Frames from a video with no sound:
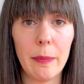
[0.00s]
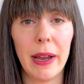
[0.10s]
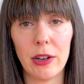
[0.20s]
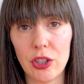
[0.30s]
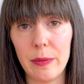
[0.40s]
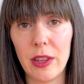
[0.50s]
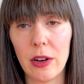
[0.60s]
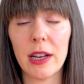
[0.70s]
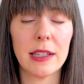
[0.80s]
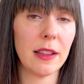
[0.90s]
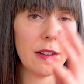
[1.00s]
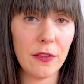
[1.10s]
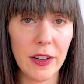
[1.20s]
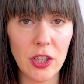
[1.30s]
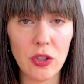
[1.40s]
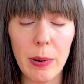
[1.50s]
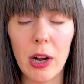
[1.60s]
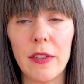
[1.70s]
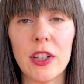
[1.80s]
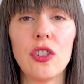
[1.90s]
Parent should be there because of the financial part
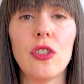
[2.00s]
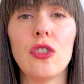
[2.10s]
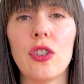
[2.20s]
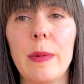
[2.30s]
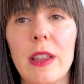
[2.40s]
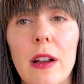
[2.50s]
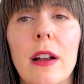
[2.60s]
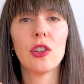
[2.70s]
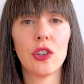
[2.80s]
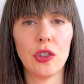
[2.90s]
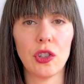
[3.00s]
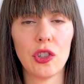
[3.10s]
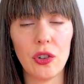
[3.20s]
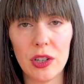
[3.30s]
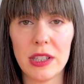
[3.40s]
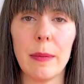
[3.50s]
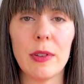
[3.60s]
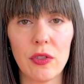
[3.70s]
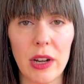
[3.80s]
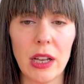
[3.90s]
of it. Student should be there so that the student is
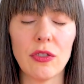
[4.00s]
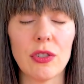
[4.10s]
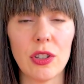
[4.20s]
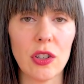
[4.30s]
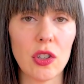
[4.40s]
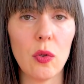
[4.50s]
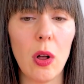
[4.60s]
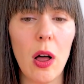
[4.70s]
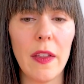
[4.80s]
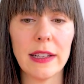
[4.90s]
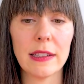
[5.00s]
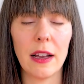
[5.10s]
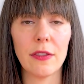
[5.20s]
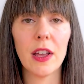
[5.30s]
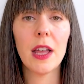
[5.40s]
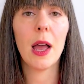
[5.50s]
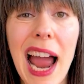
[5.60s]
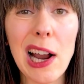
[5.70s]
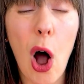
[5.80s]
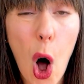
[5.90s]
demonstrating interest in the school, all that stuff.
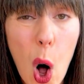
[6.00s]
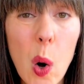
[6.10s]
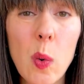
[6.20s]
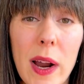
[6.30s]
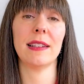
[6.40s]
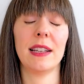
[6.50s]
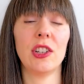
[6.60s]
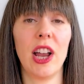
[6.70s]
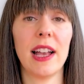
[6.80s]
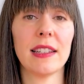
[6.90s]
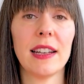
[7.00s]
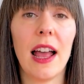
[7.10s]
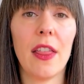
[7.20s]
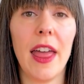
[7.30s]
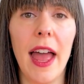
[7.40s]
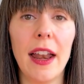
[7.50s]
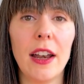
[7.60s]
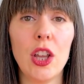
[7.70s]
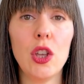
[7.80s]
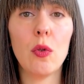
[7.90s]
I always suggest that
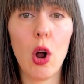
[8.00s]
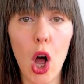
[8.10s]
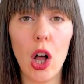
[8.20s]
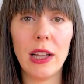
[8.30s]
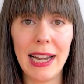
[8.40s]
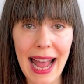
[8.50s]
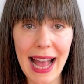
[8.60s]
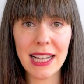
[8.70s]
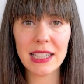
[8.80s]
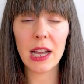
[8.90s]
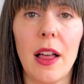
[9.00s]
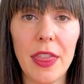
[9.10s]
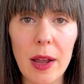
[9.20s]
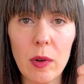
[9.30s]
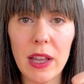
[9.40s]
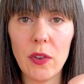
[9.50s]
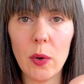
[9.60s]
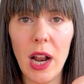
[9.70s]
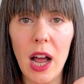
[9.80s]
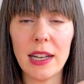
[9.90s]
you call and ask. They will give you an
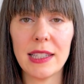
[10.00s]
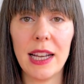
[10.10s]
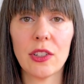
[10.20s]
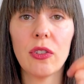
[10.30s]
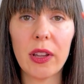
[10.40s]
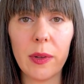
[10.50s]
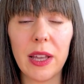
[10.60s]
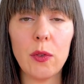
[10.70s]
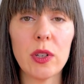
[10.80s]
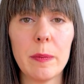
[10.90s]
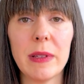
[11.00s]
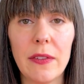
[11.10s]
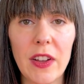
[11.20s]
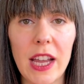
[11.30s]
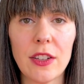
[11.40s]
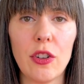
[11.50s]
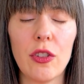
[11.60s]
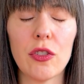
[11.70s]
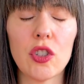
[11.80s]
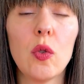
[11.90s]
honest answer. They will give you a specific answer to
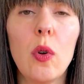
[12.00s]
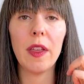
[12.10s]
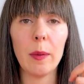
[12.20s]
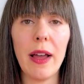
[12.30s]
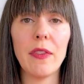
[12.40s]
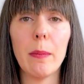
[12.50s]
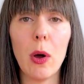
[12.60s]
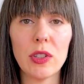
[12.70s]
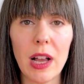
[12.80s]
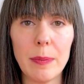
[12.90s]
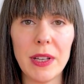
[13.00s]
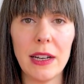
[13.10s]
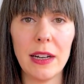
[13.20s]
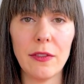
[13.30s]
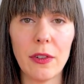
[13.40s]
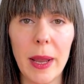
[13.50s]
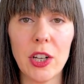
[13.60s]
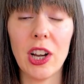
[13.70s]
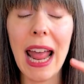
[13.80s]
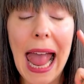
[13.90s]
their school. They will have the most updated
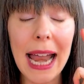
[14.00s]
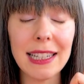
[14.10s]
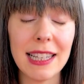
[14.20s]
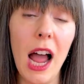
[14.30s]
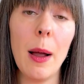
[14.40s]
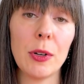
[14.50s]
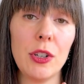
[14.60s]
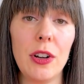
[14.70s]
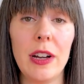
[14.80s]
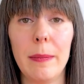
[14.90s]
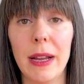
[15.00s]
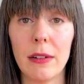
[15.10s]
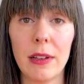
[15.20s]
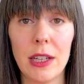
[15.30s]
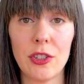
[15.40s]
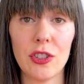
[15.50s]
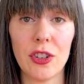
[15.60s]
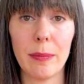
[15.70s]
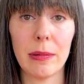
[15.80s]
information, and it's an opportunity to make a relationship.